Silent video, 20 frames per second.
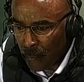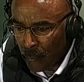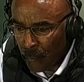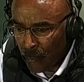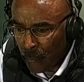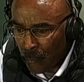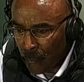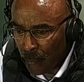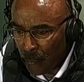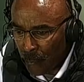
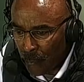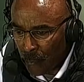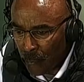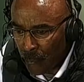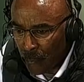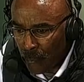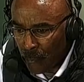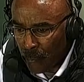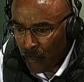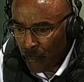
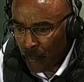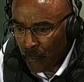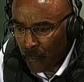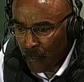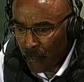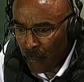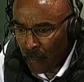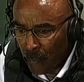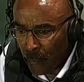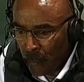
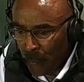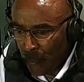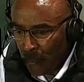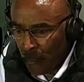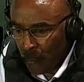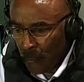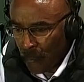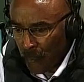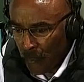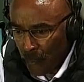
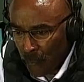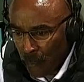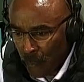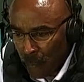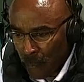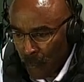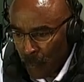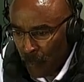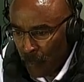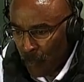
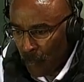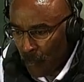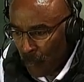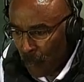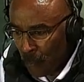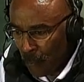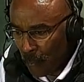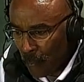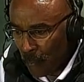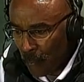
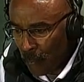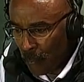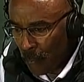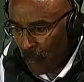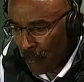No words are spoken by the person on screen.